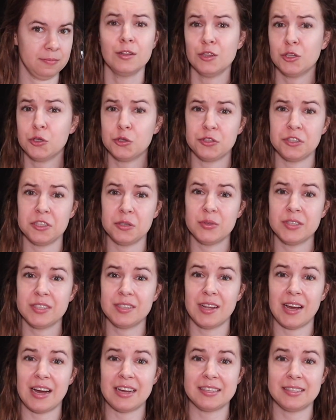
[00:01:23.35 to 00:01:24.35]
Lucy was
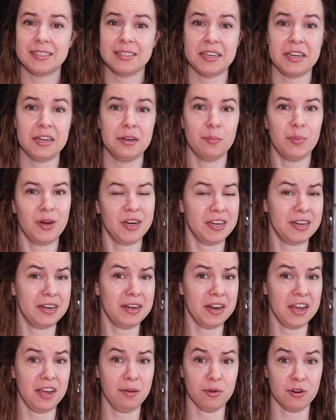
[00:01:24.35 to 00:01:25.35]
last seen by a
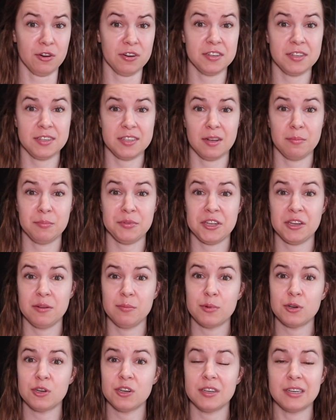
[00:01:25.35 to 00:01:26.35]
neighbor in
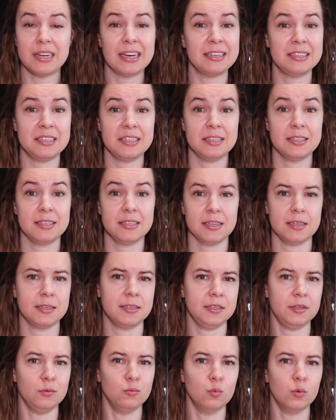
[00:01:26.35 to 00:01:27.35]
September
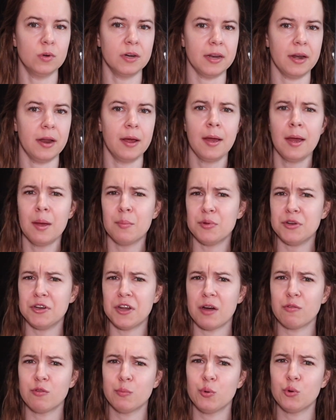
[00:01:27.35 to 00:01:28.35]
1961, but
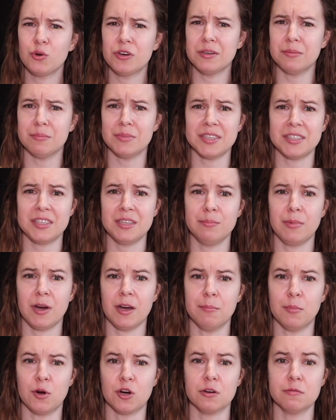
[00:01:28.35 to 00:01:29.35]
not reported missing by
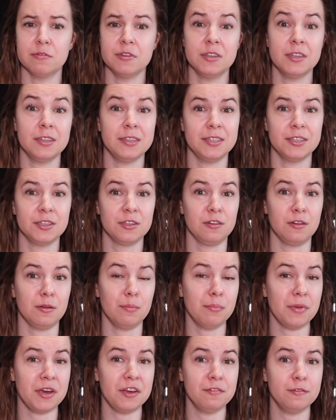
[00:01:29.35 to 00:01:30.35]
Marvin until
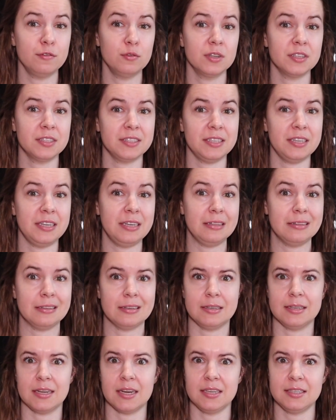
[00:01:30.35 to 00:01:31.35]
May 14,
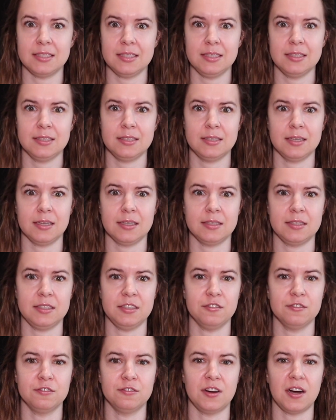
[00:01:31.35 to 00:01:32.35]

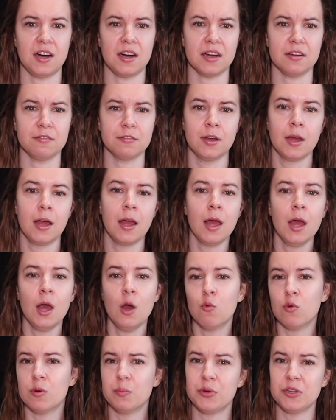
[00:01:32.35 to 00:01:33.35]
1965.
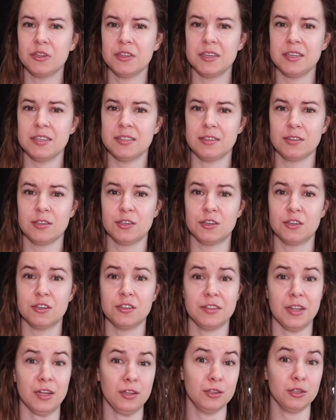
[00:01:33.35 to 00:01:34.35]
When police
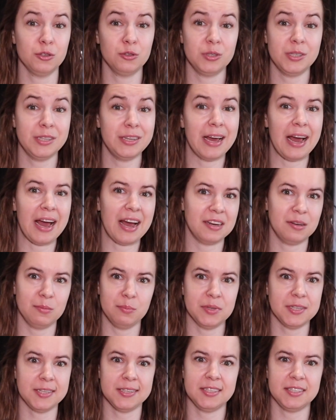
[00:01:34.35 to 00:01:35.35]
learned that Lucy
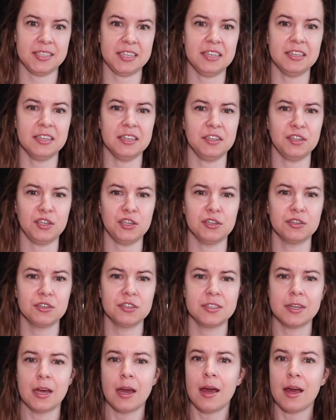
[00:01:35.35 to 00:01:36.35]
hadn't been seen in
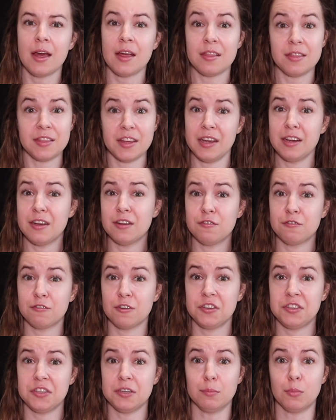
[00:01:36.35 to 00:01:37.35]
years, they
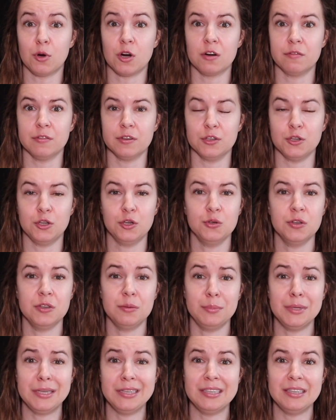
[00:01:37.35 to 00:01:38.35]
confronted Marvin, who
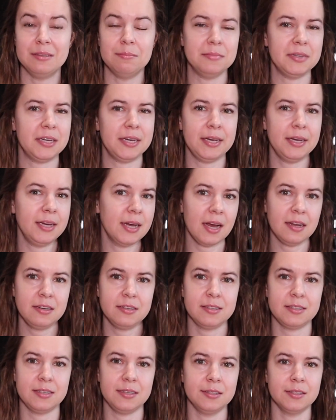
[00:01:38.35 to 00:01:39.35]
admitted he
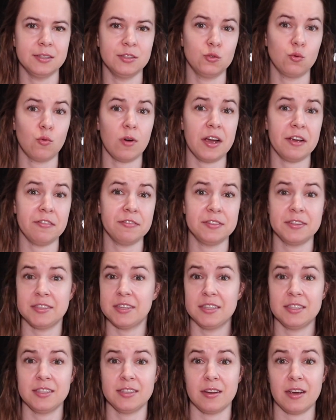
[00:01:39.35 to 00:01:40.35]
hadn't seen his wife
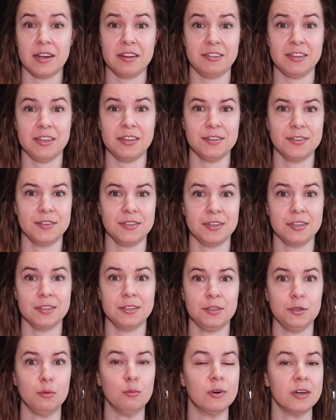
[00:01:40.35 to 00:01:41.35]
since
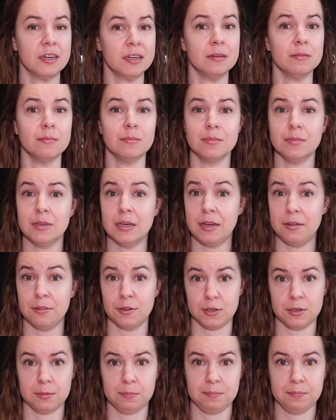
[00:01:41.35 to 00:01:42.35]
1961
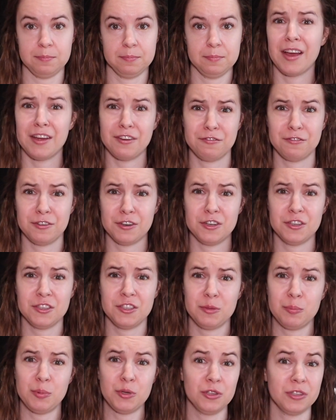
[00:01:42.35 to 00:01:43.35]
either. At
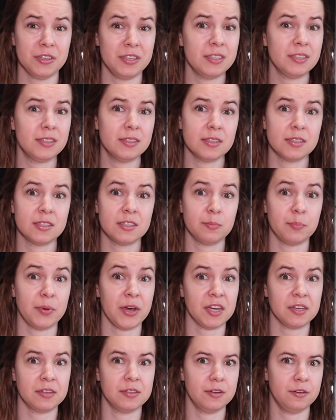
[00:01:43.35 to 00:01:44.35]
first, police
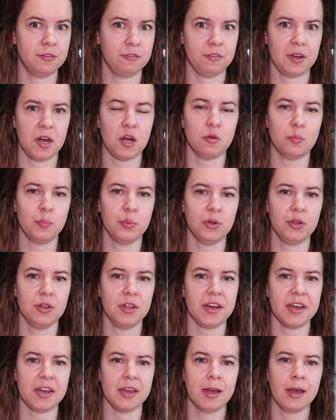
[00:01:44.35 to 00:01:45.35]
suspected foul
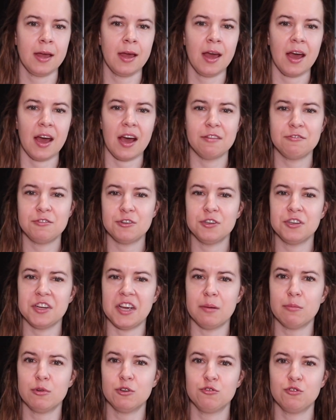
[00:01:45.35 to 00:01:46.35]
play. After
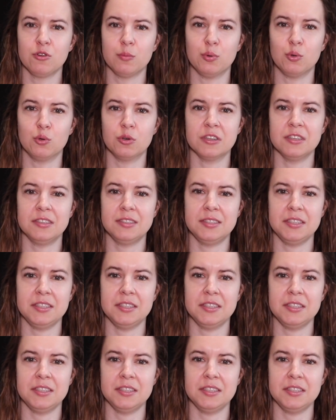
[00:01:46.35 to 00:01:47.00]
neighbors reported